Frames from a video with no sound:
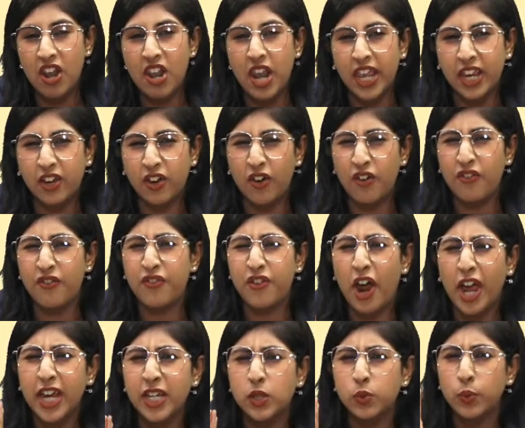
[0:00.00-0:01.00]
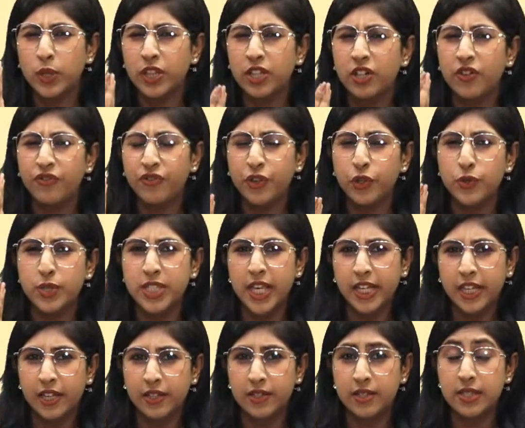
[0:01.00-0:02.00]
like right within a few
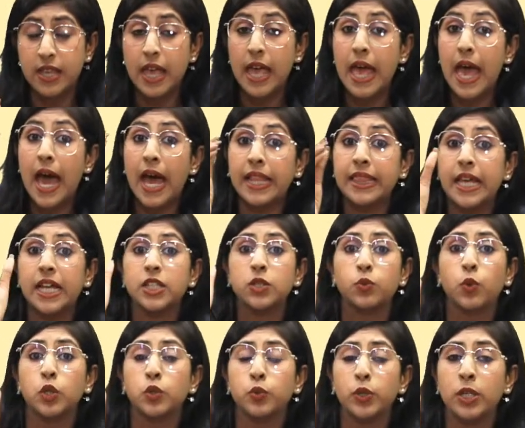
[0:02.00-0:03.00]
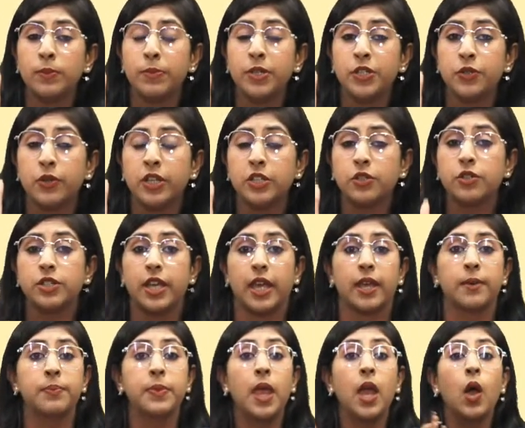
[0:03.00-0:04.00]
seconds. And that's what we'll be doing today.
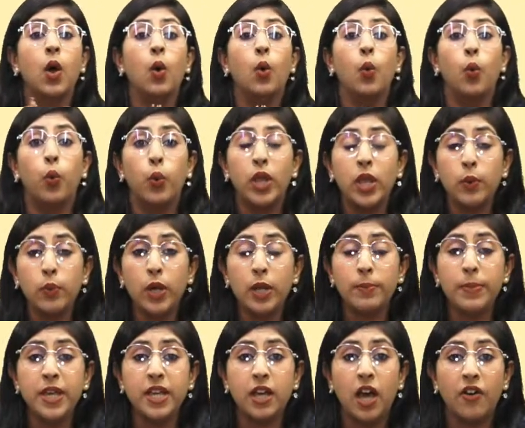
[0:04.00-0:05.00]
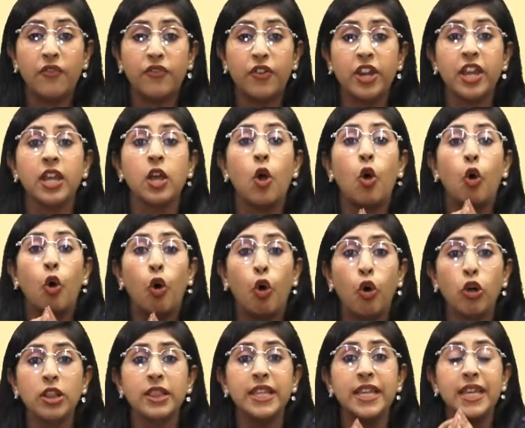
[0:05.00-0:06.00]
We will be covering
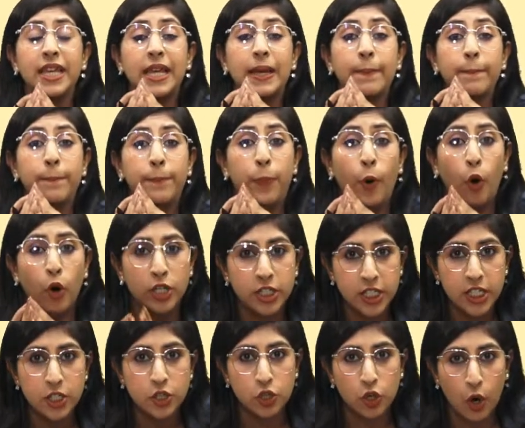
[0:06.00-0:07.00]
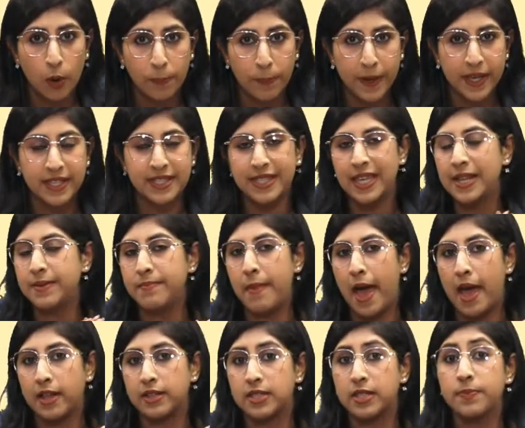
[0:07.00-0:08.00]
all the important topics in
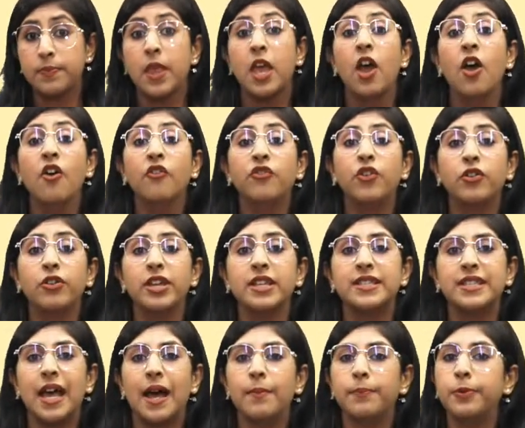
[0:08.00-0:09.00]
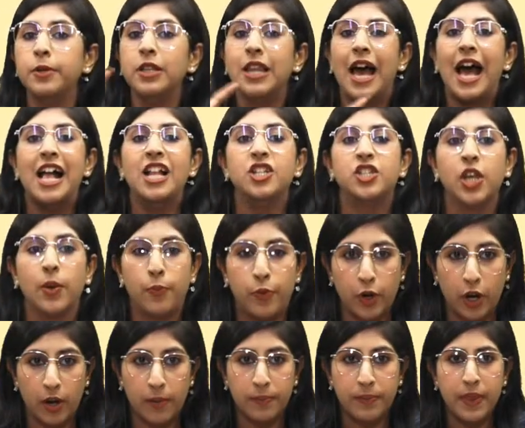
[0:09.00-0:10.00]
maths. For example,
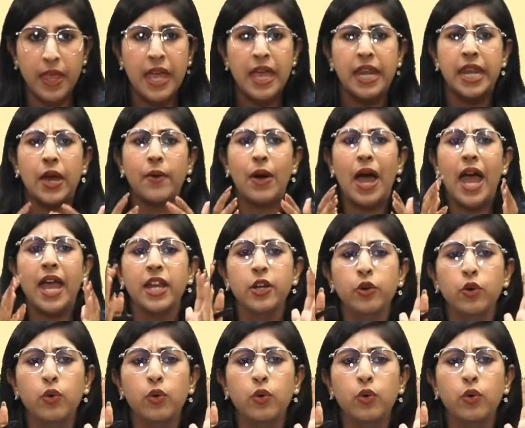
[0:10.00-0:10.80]
algebra. Now I